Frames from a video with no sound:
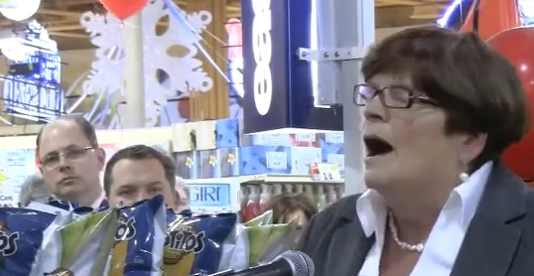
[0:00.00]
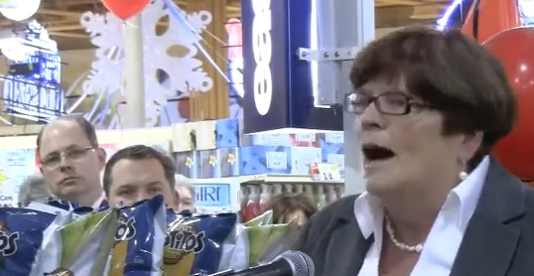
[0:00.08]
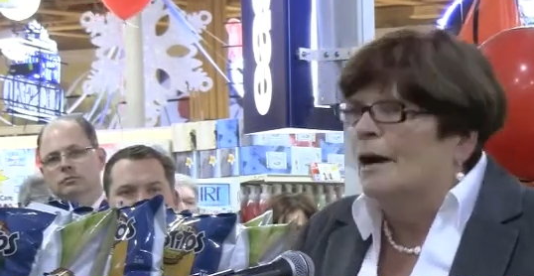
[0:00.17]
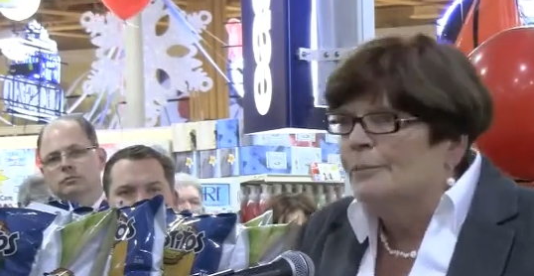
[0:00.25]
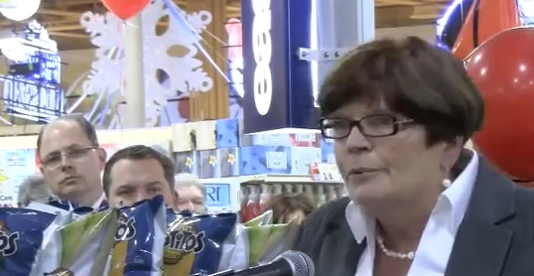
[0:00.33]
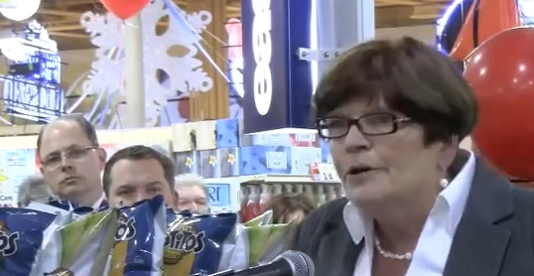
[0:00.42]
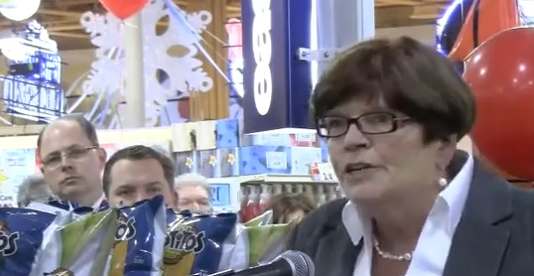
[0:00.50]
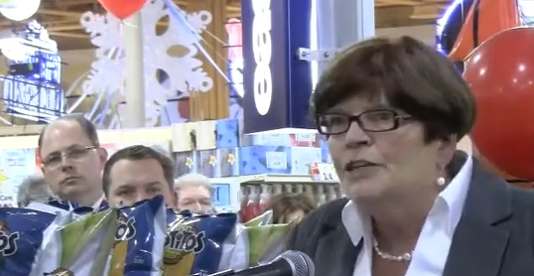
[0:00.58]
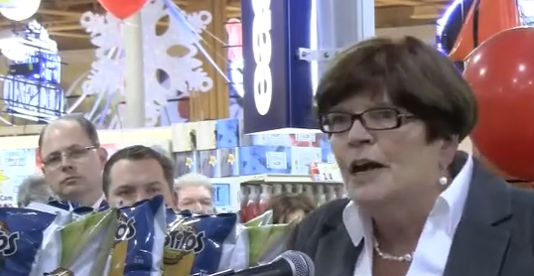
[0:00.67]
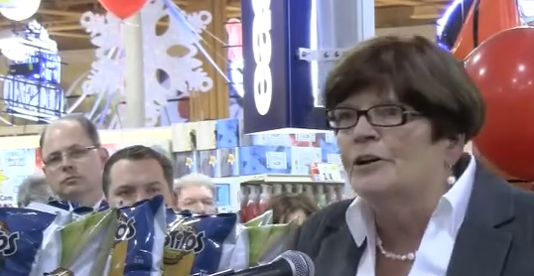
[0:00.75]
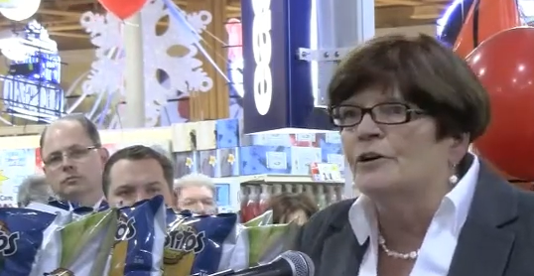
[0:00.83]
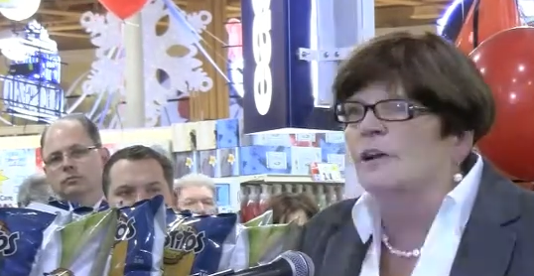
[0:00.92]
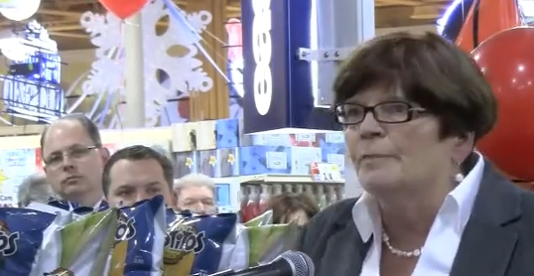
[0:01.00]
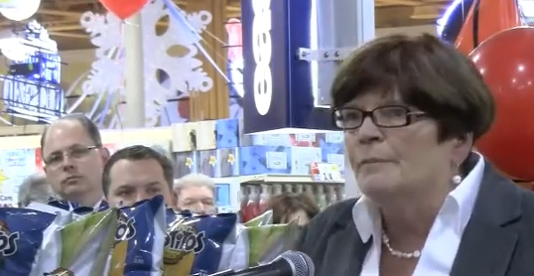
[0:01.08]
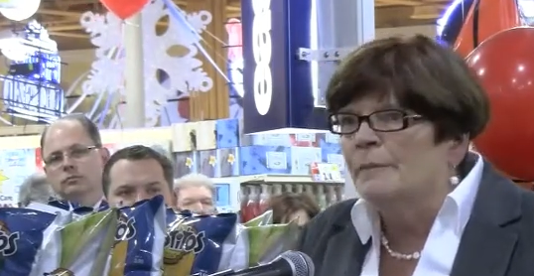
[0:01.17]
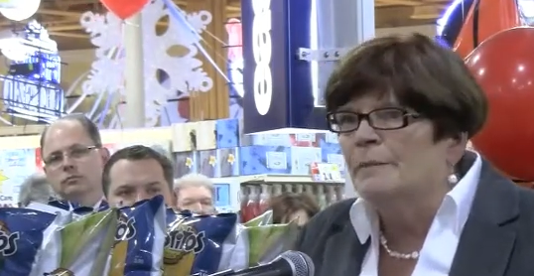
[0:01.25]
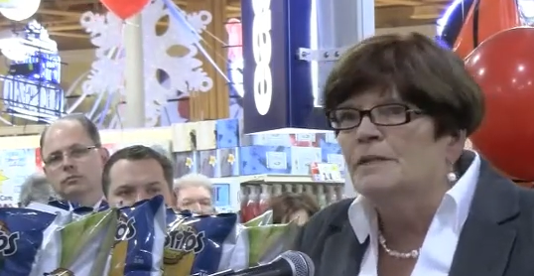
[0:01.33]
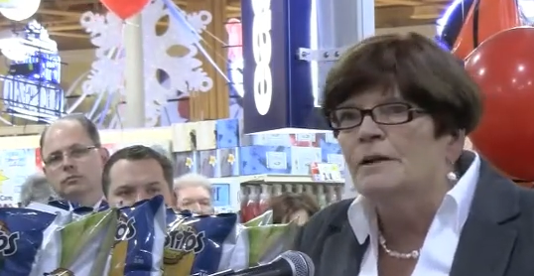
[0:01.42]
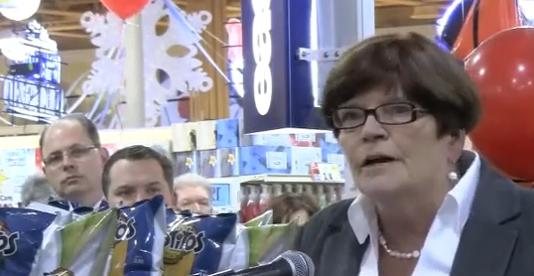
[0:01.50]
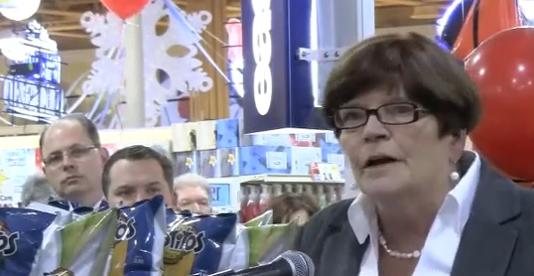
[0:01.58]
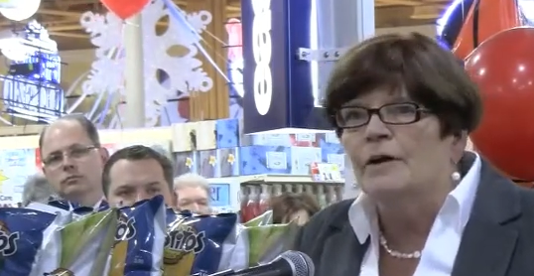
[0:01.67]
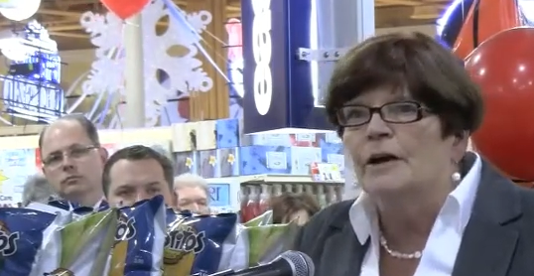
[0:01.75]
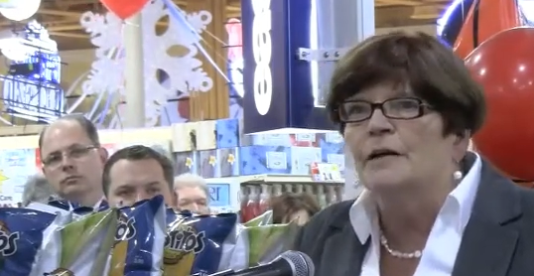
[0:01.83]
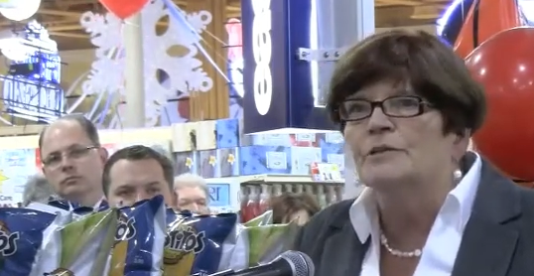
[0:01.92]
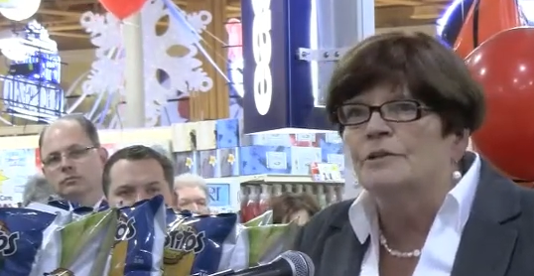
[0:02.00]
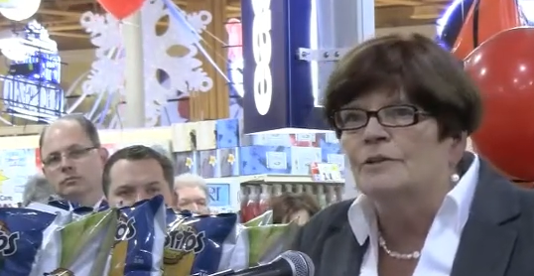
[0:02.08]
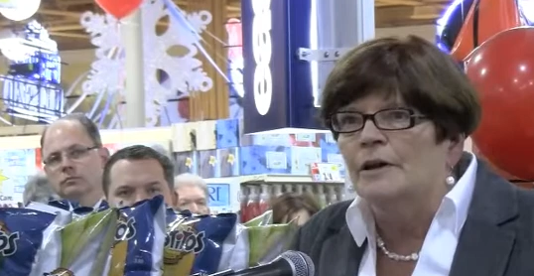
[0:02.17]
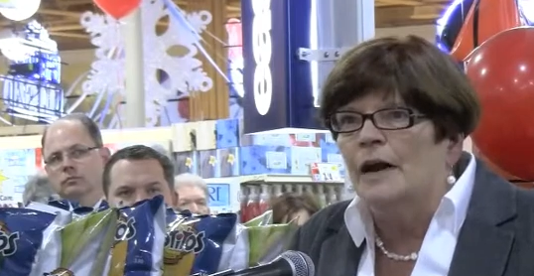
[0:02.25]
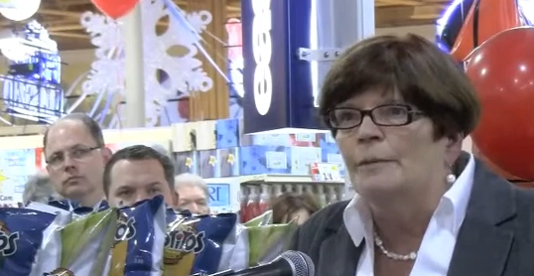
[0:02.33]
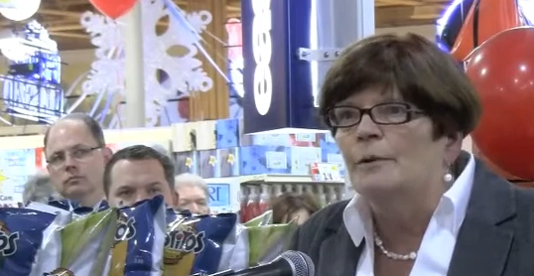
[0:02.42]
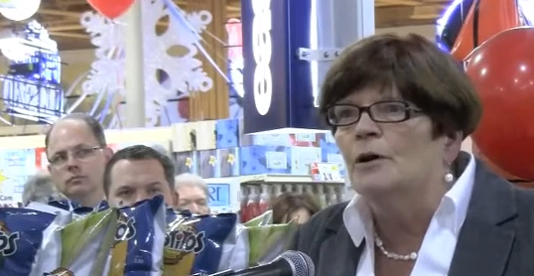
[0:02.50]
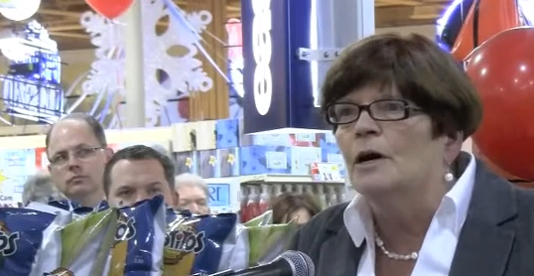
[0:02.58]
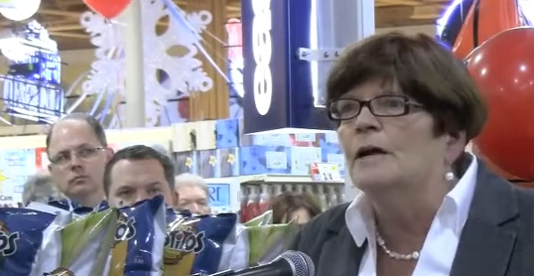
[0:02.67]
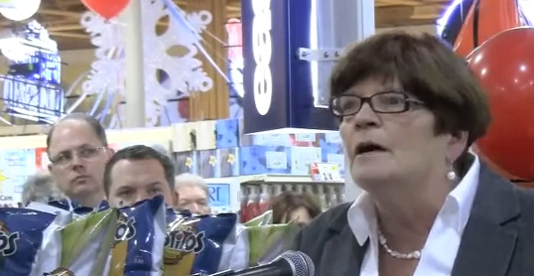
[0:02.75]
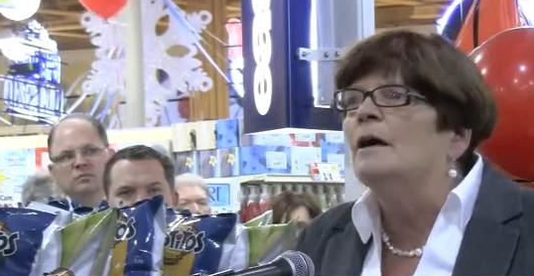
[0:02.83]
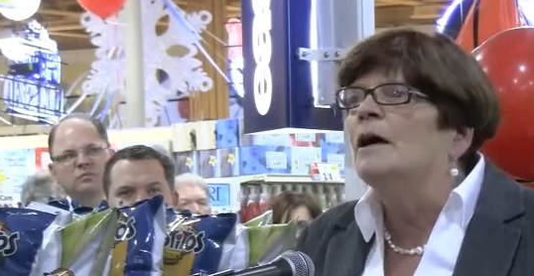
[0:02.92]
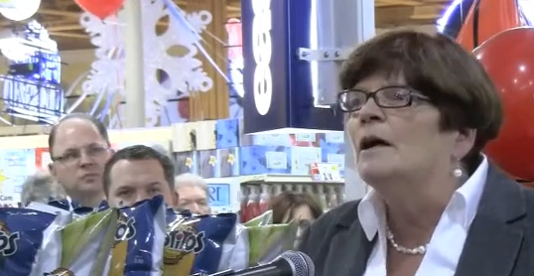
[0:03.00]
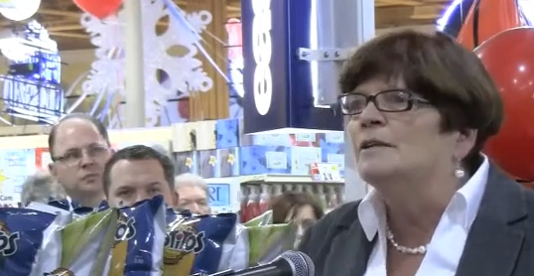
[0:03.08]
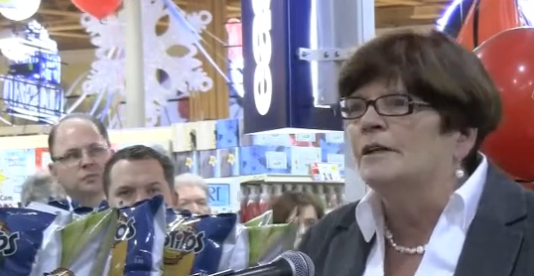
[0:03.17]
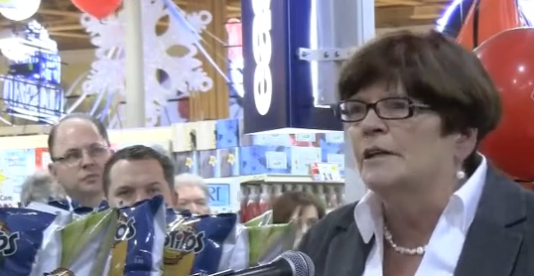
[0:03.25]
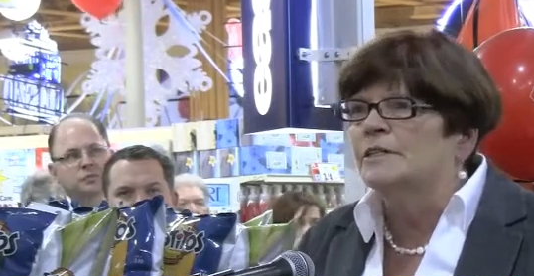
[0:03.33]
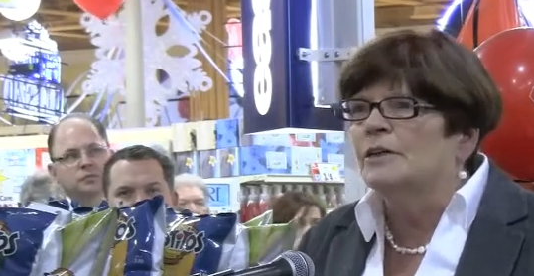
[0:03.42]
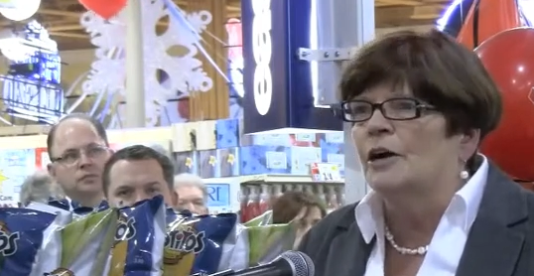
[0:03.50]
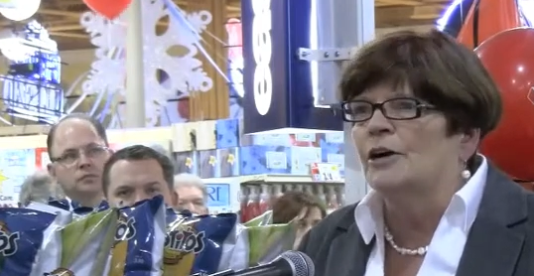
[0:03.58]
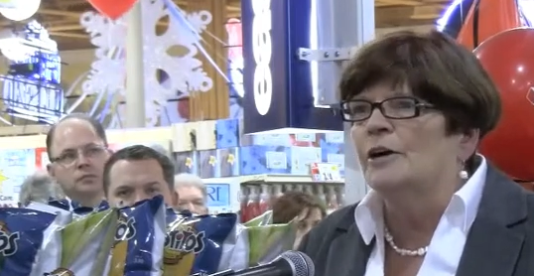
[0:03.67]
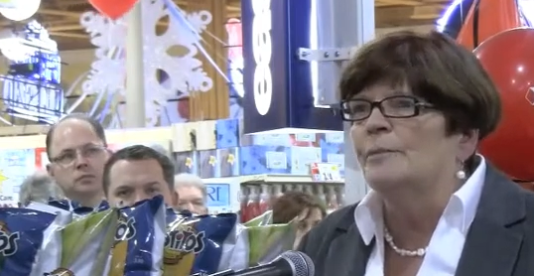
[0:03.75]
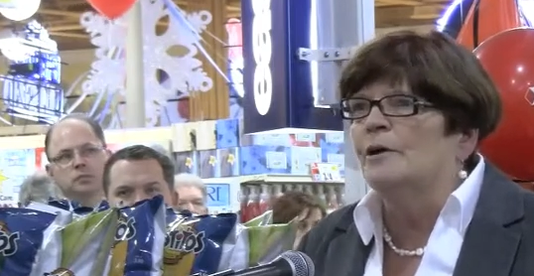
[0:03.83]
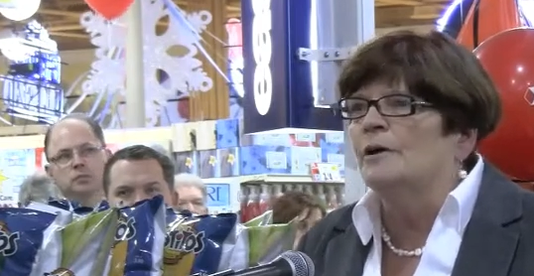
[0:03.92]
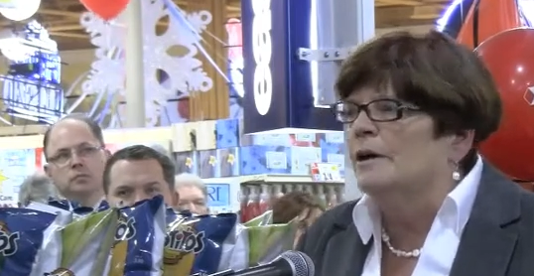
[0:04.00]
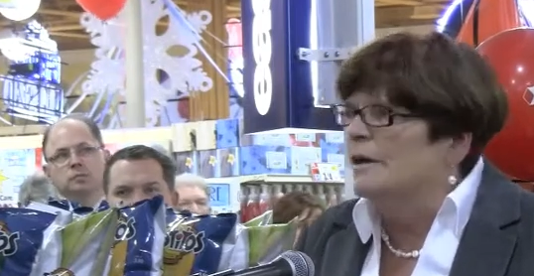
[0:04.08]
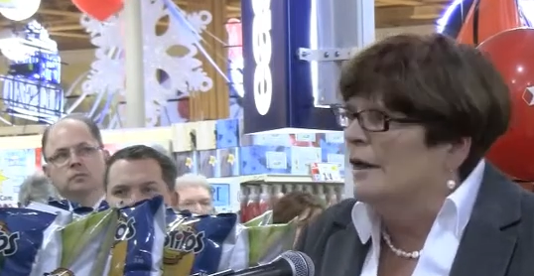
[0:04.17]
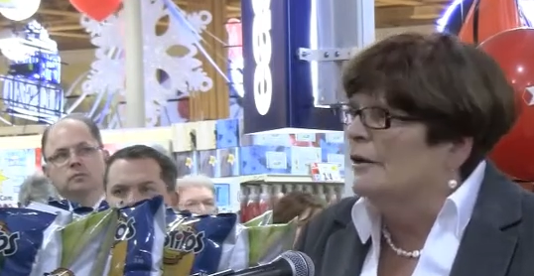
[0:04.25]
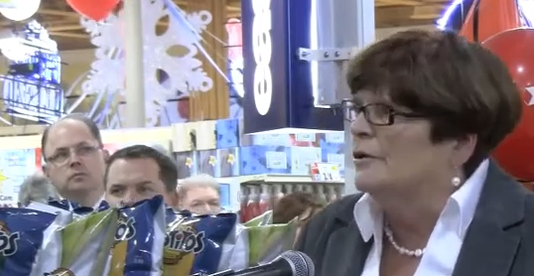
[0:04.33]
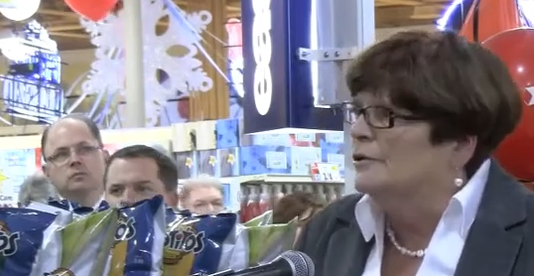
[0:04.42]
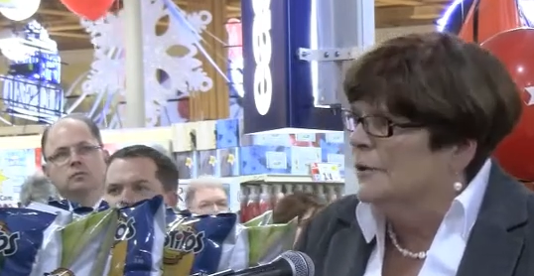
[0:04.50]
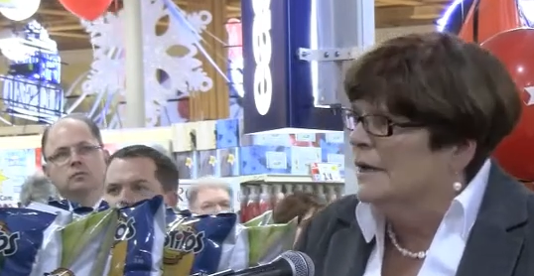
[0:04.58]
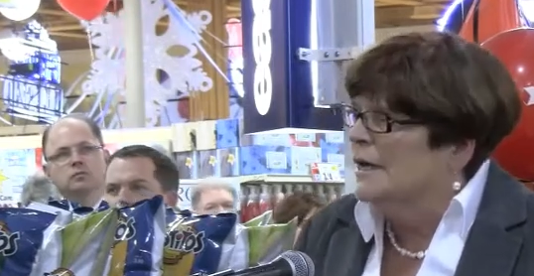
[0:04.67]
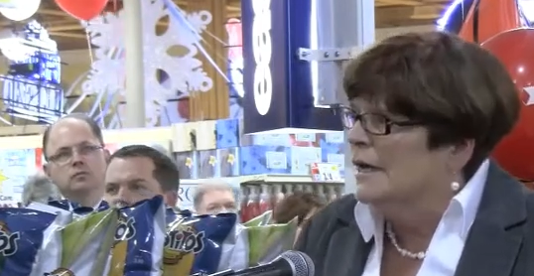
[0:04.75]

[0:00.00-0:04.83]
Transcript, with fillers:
Speaker 1: I appreciate your commitment to the area, to the neighborhood, to the entire community that you're doing